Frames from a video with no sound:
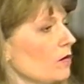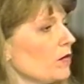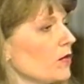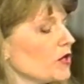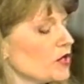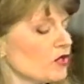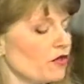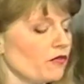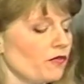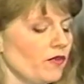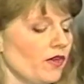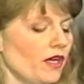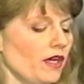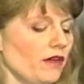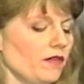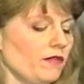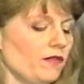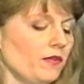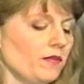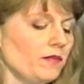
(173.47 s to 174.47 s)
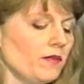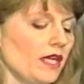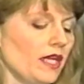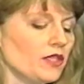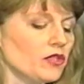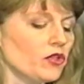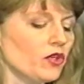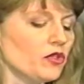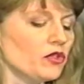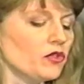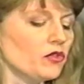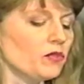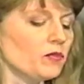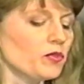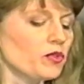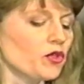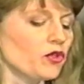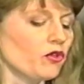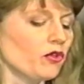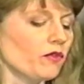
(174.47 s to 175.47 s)
Mister Pfaff has also
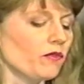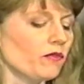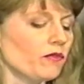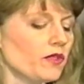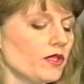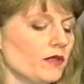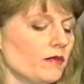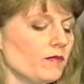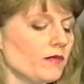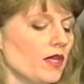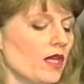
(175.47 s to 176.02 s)
observed